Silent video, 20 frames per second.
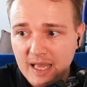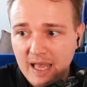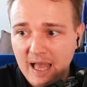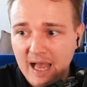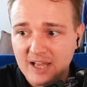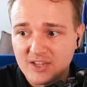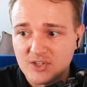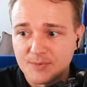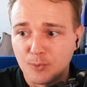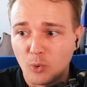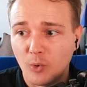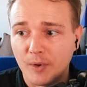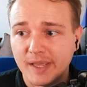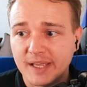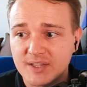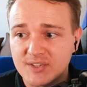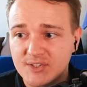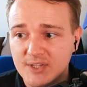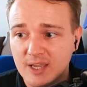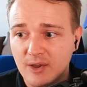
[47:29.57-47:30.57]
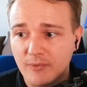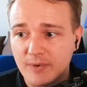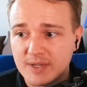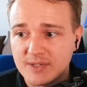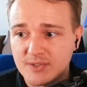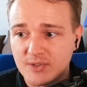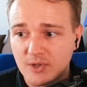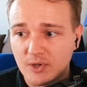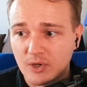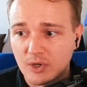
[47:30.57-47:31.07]
and supporting a series
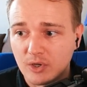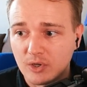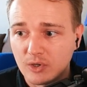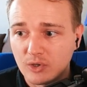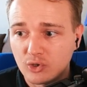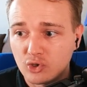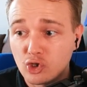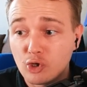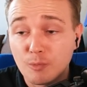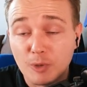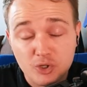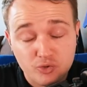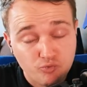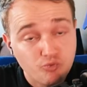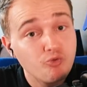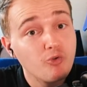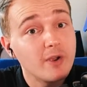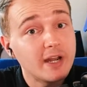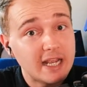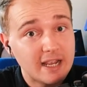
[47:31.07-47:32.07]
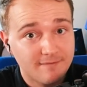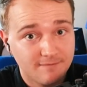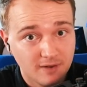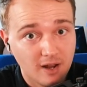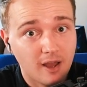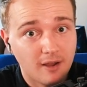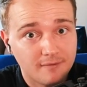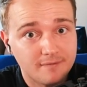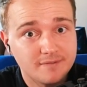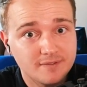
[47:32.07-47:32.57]
that you must really have
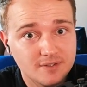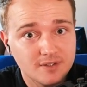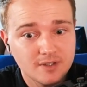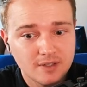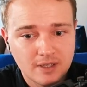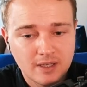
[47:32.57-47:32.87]
loved,